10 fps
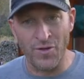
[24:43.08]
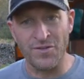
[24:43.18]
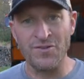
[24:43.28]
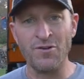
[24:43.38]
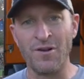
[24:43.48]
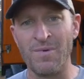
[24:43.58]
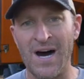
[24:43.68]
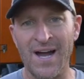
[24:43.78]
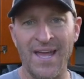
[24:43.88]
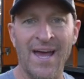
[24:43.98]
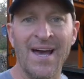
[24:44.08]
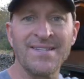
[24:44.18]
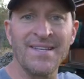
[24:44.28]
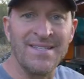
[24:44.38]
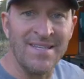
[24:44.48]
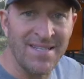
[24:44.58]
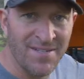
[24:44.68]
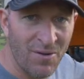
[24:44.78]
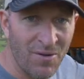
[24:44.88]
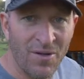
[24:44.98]
the Unimog has a
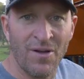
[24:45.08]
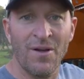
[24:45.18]
diesel,